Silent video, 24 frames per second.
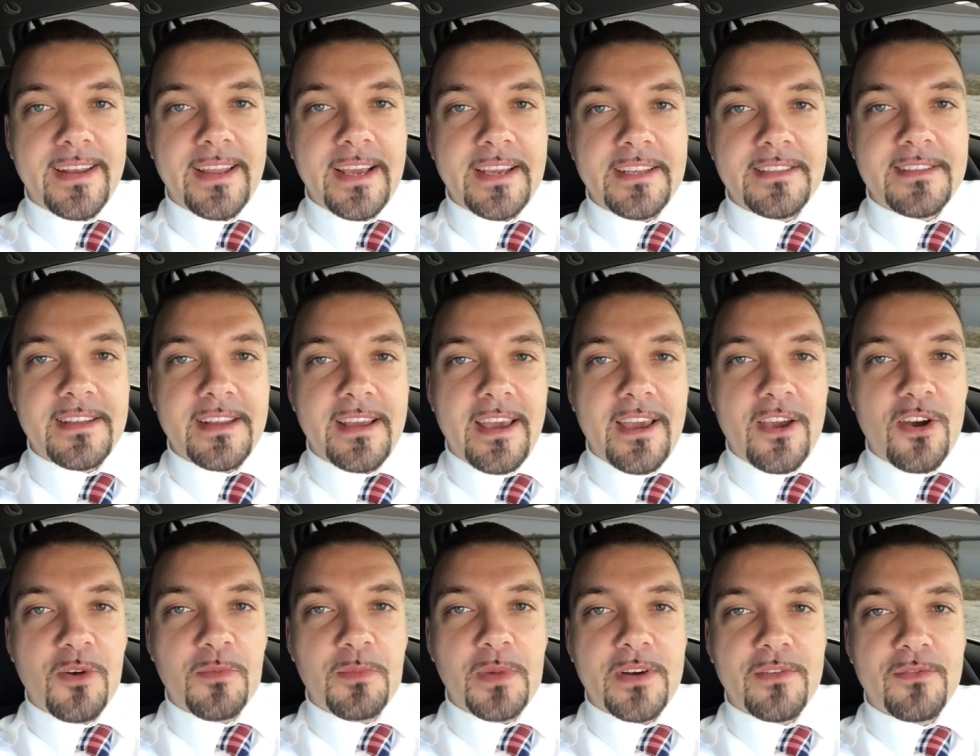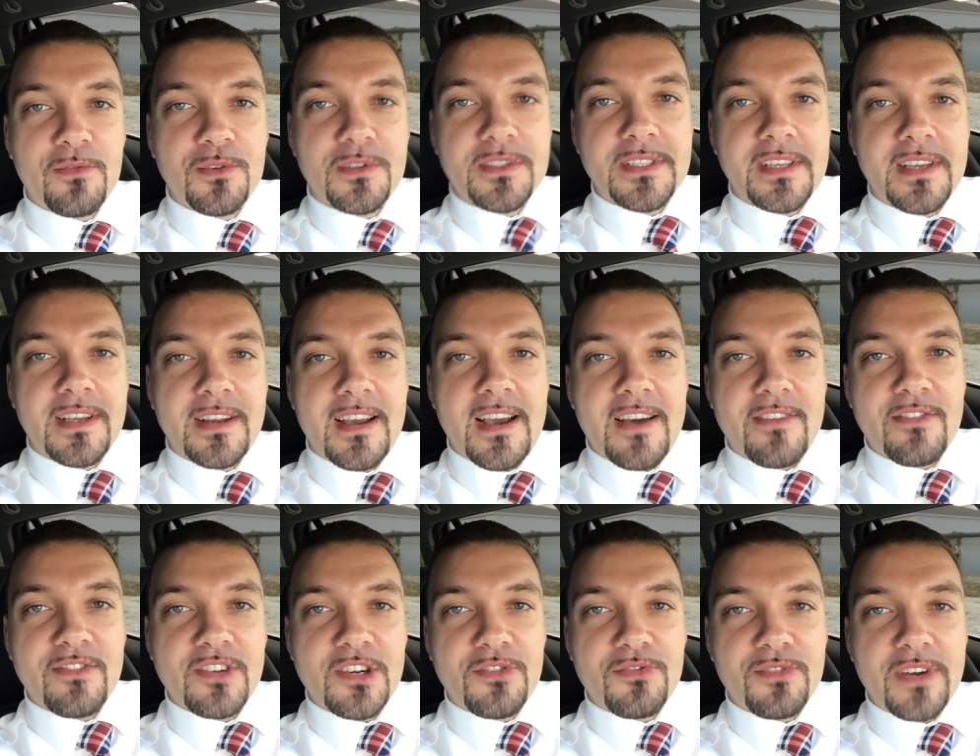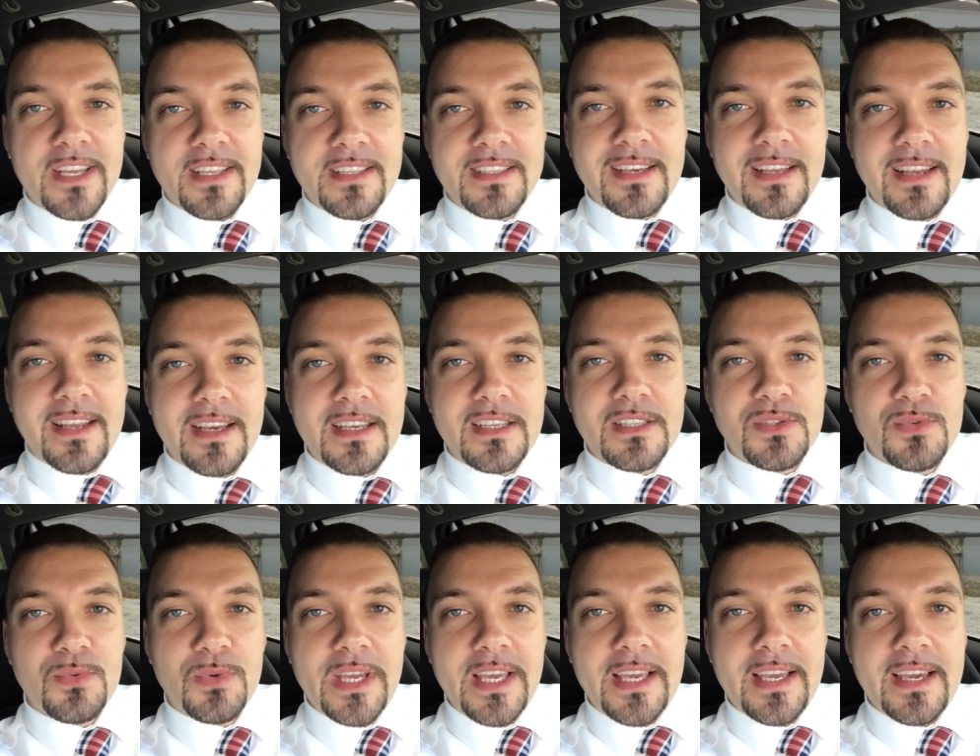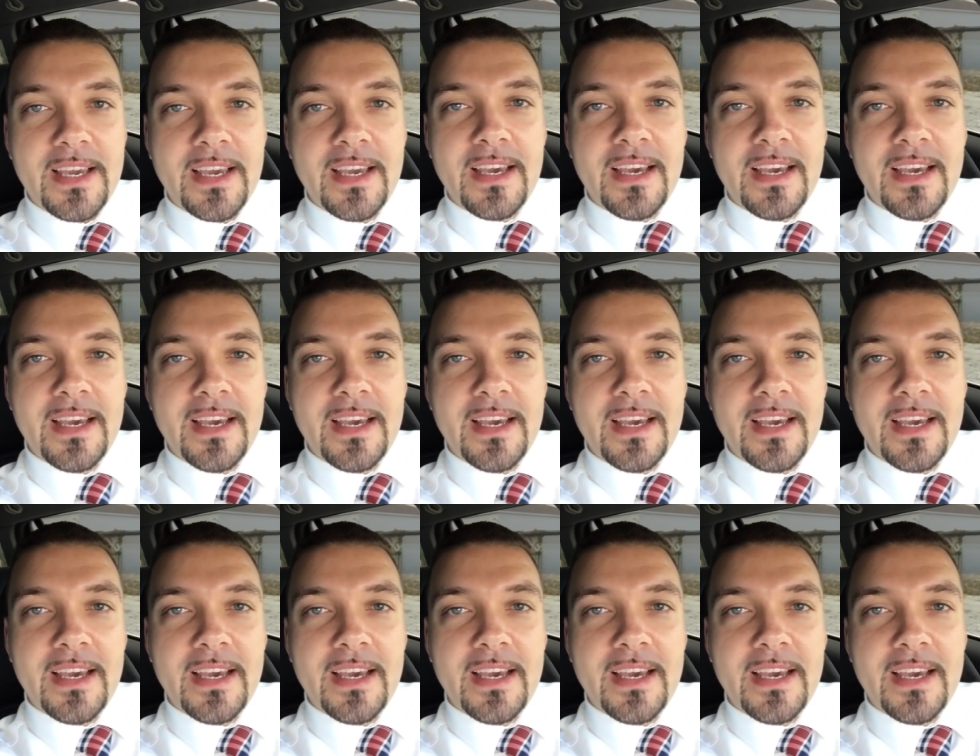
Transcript: day today. Hope everyone's going to have a great 10x week.